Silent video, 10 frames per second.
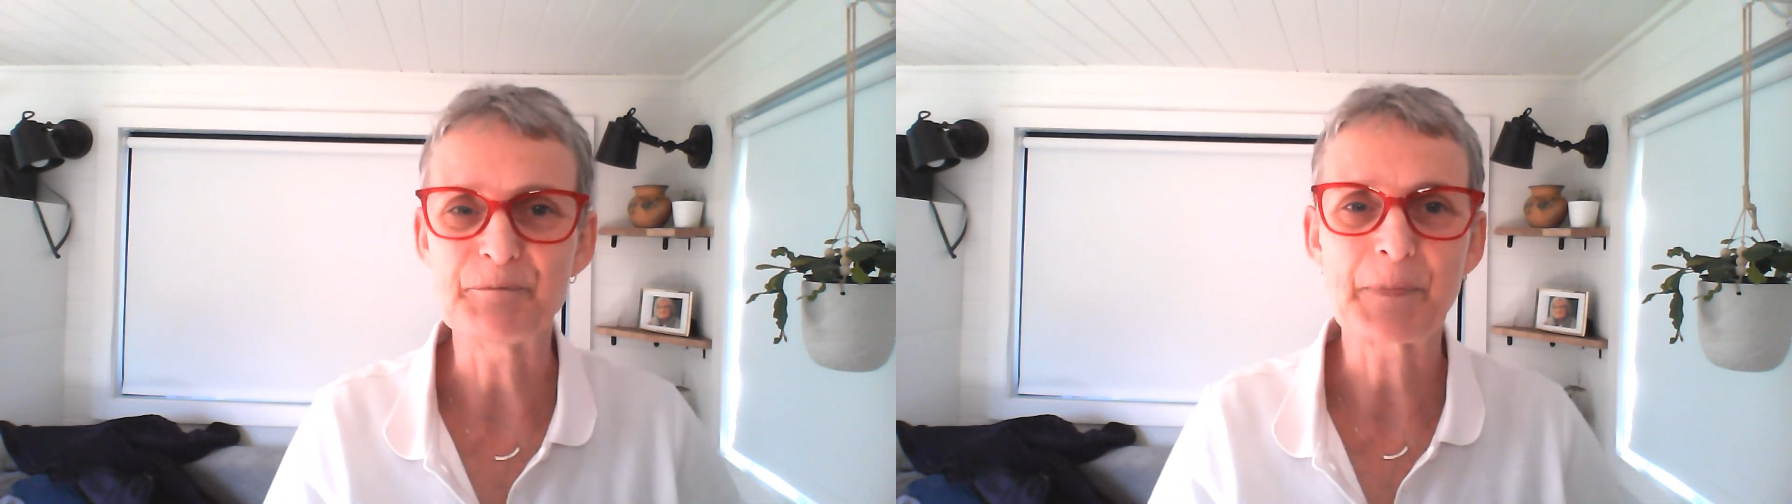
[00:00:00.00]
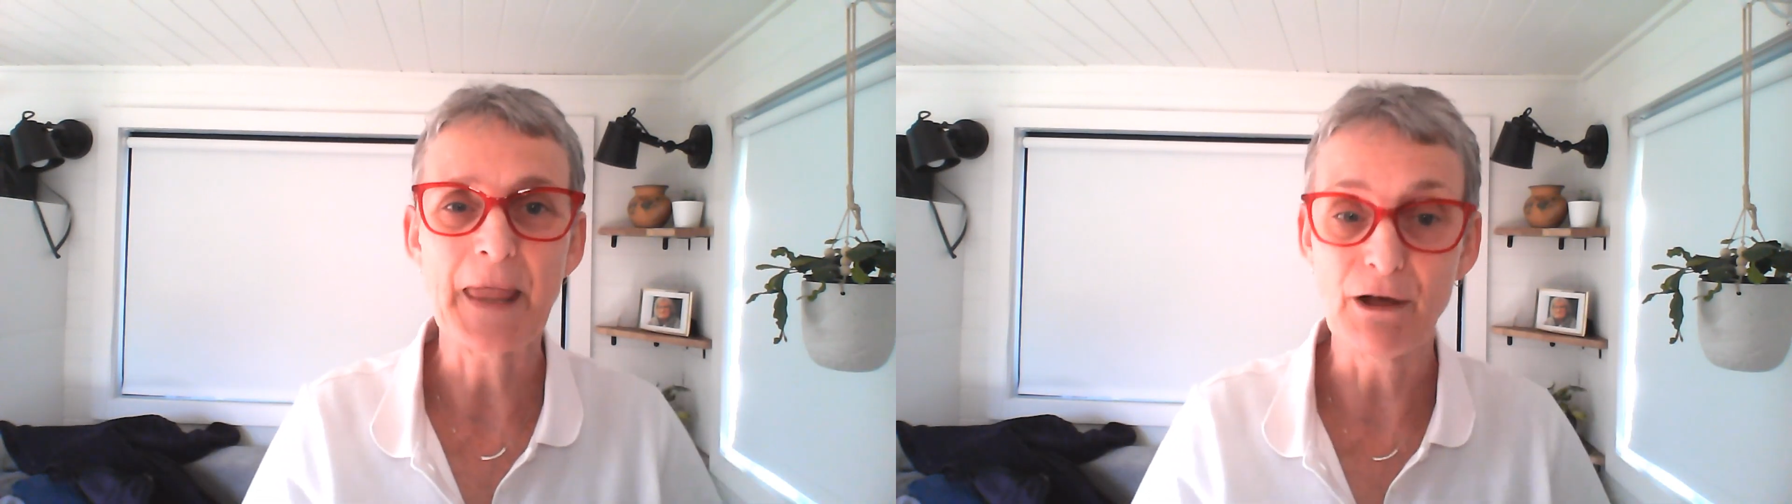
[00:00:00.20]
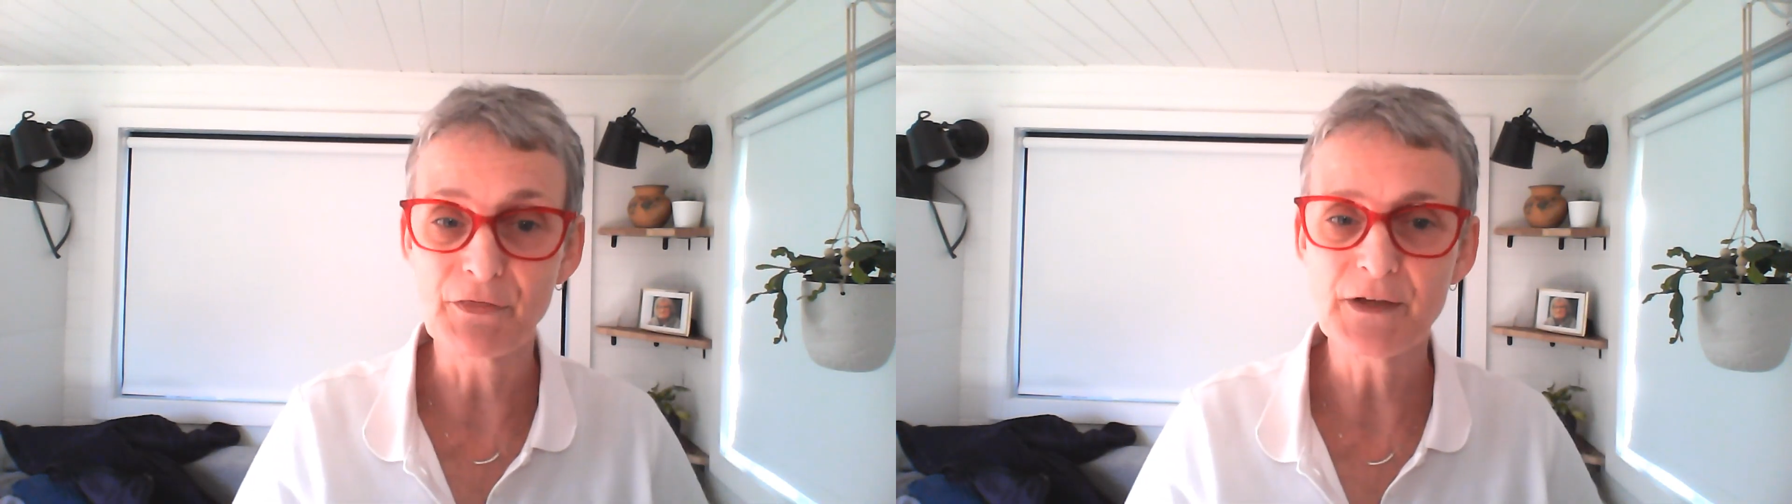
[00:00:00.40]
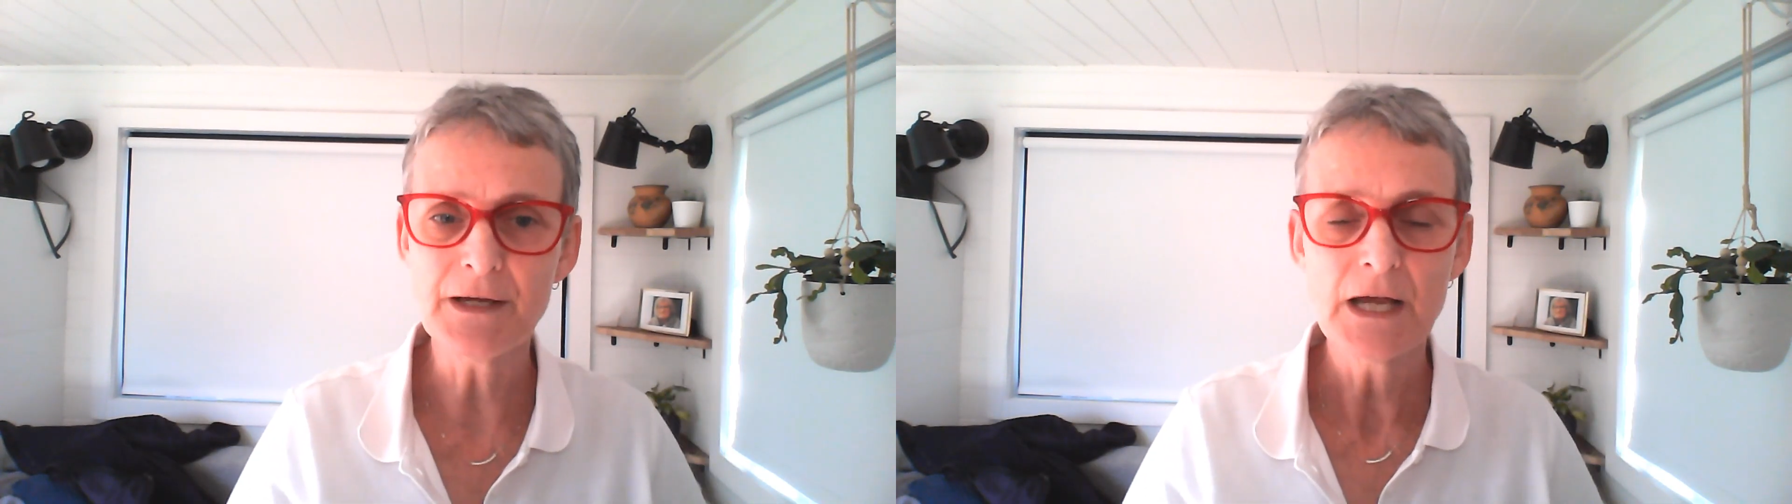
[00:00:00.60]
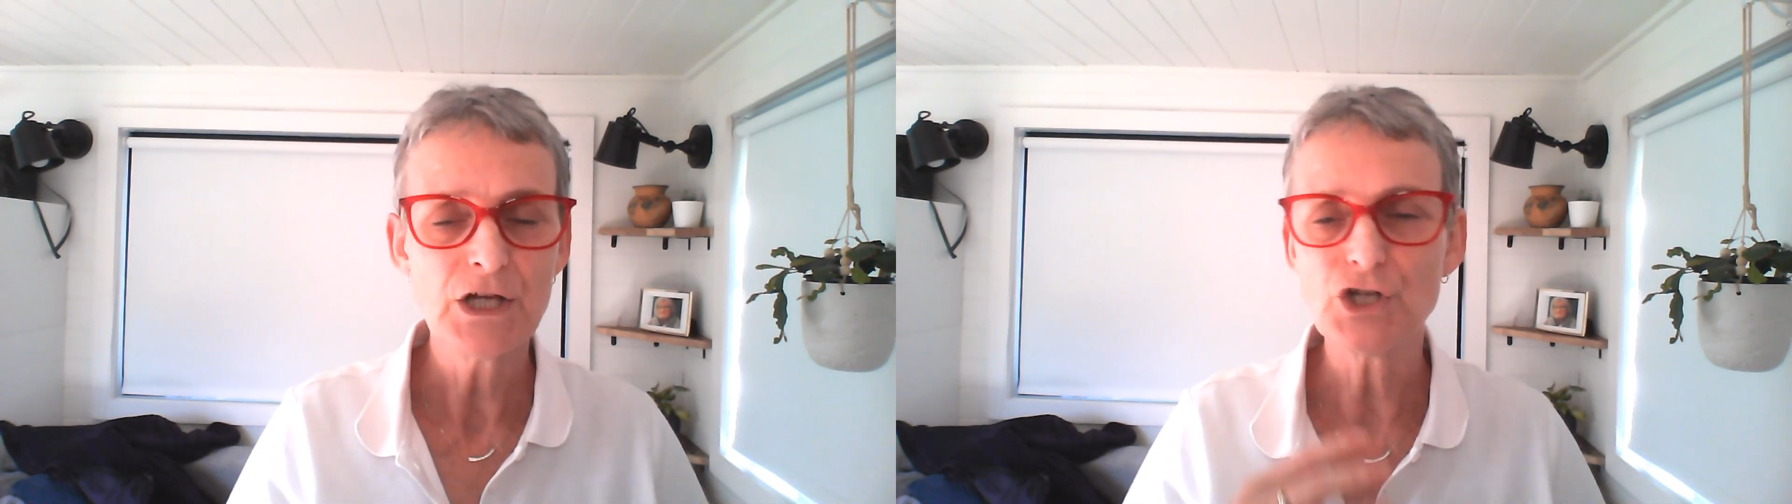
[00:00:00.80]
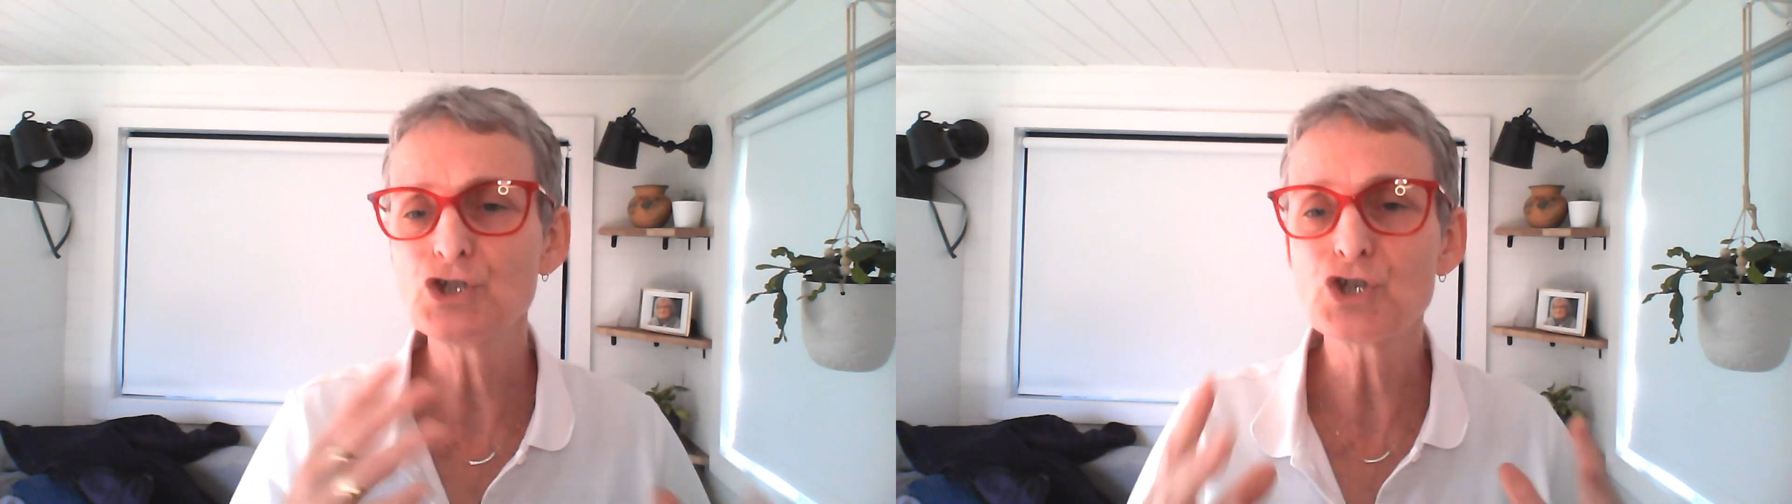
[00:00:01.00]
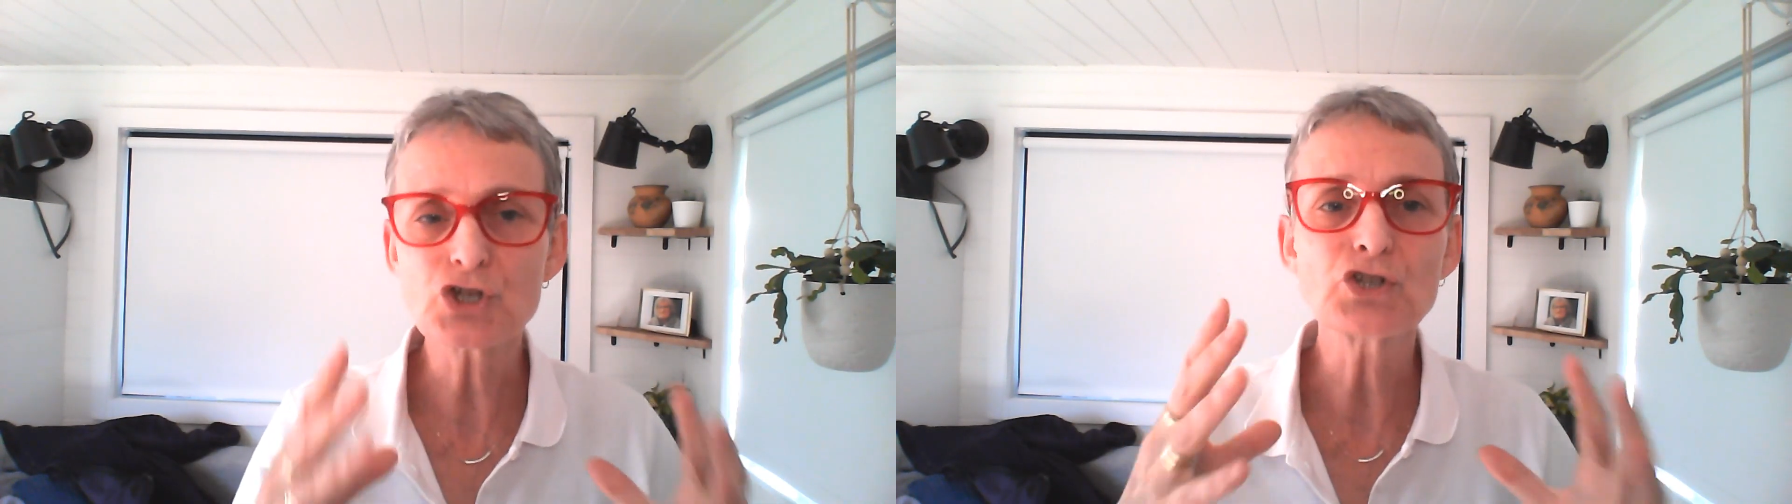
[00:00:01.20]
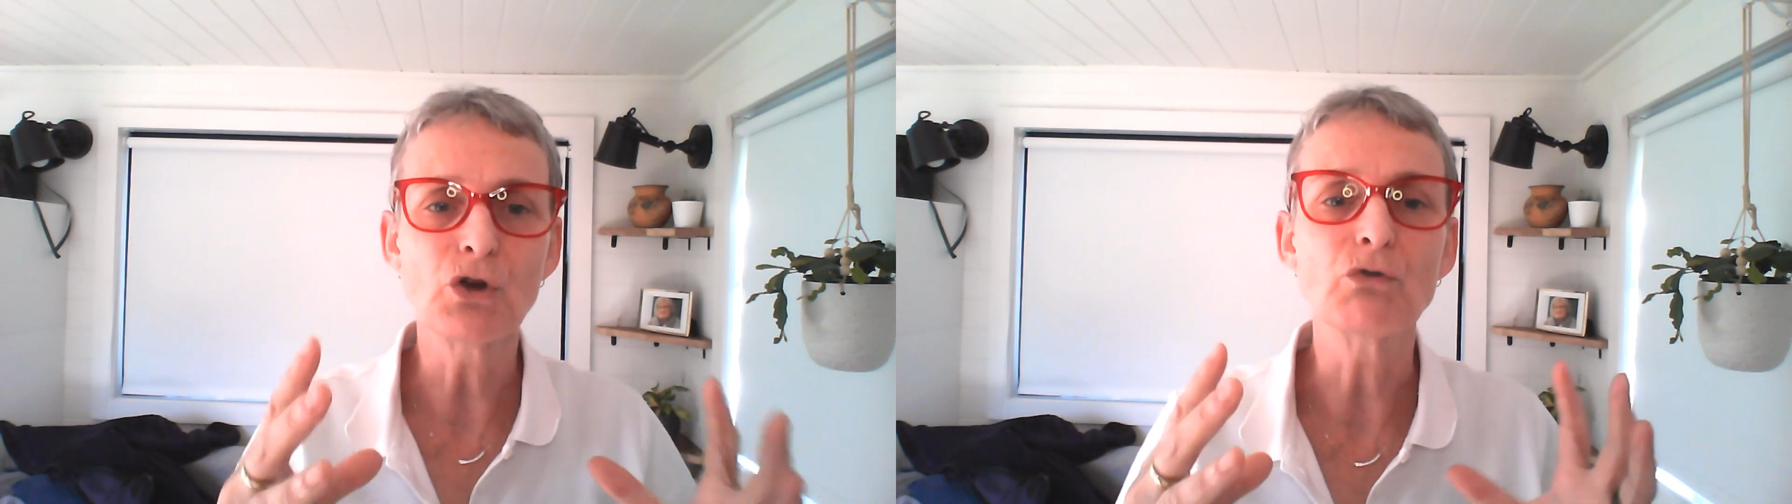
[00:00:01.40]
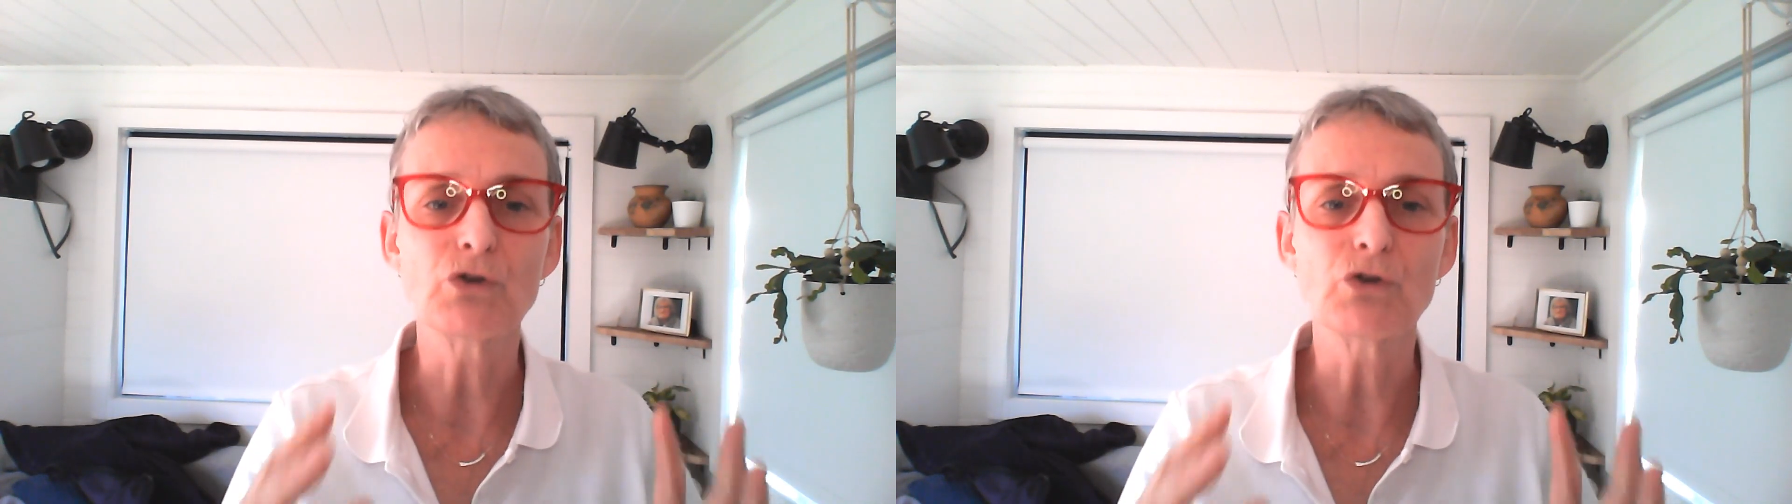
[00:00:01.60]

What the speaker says: healthy, you just don't